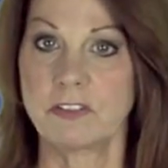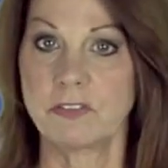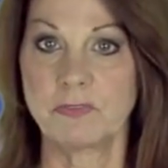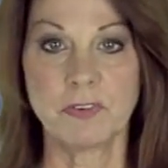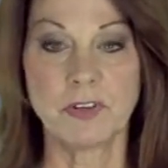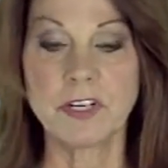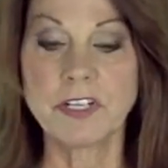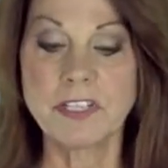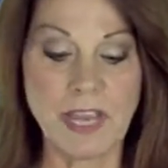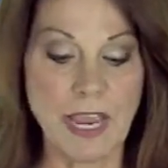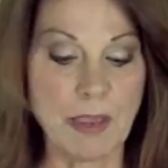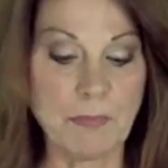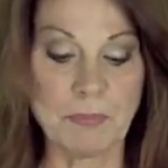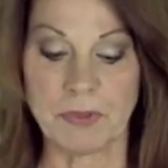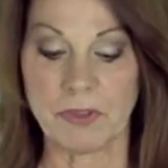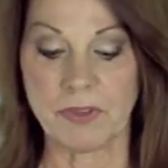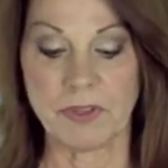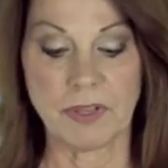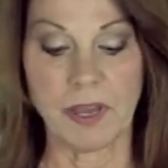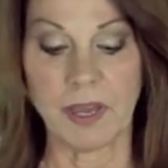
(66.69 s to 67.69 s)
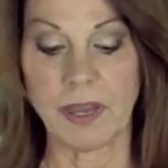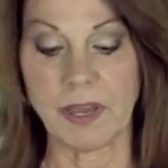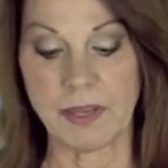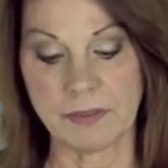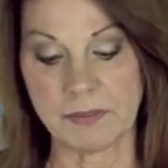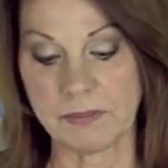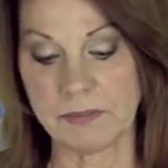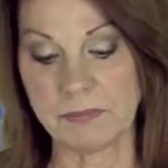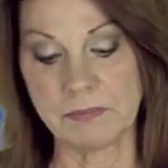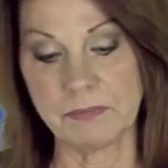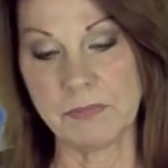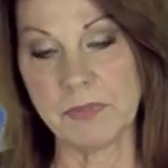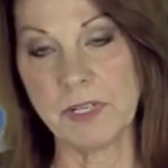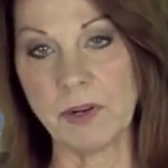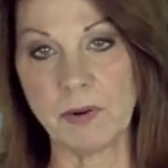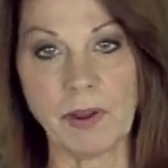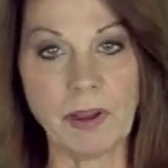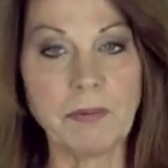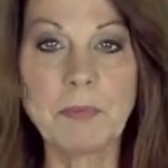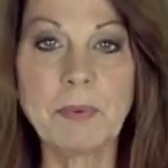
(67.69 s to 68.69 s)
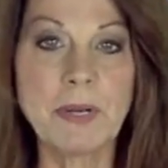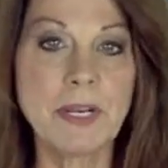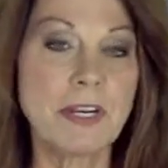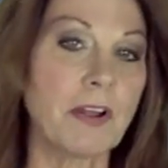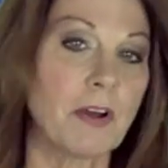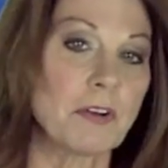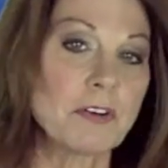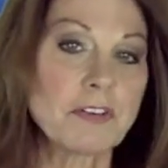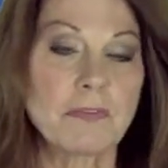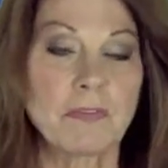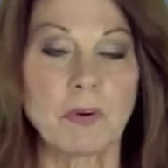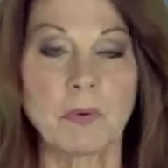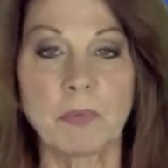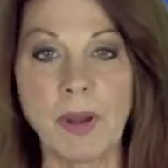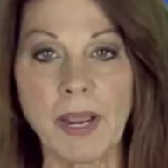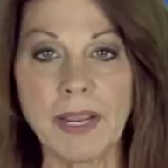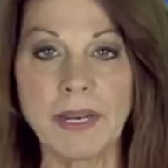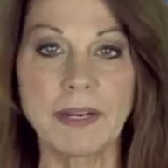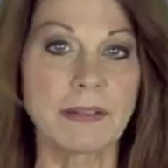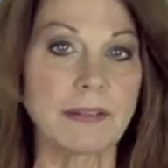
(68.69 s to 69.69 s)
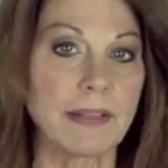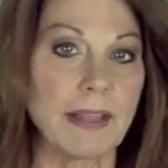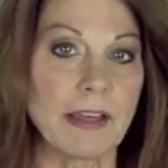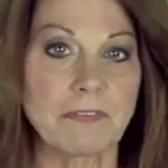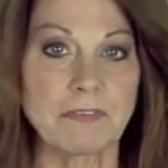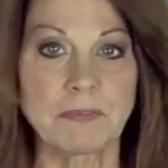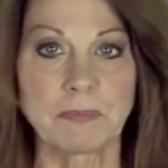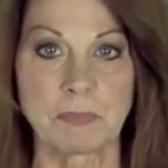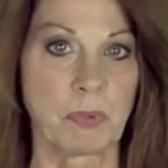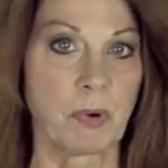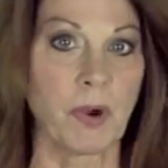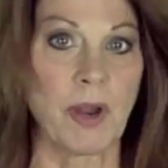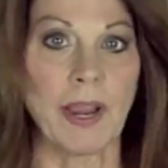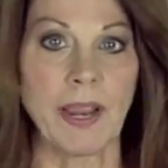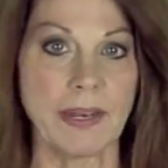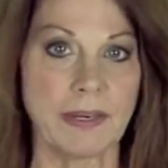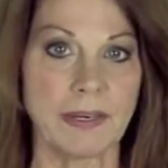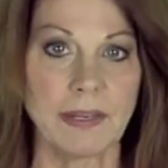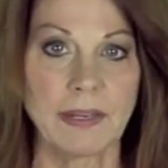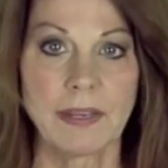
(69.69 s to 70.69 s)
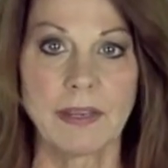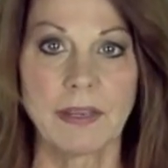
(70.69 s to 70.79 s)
For example, everybody knows you have a right and a left brain.